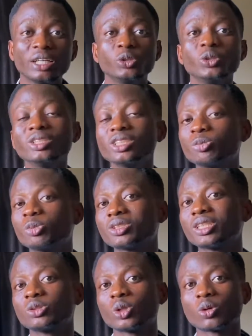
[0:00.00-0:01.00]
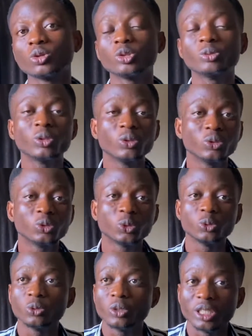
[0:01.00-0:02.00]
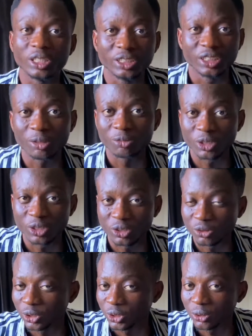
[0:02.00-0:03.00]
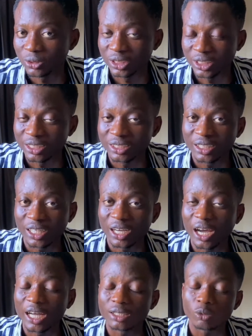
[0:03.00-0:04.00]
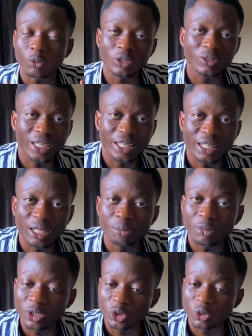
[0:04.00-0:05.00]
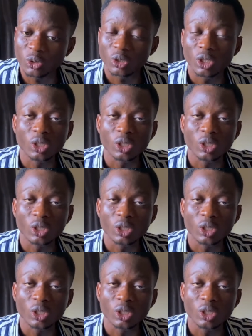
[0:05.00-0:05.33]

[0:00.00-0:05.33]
During this process, you are going to be going to a JAMB registration center, and when you get there, make sure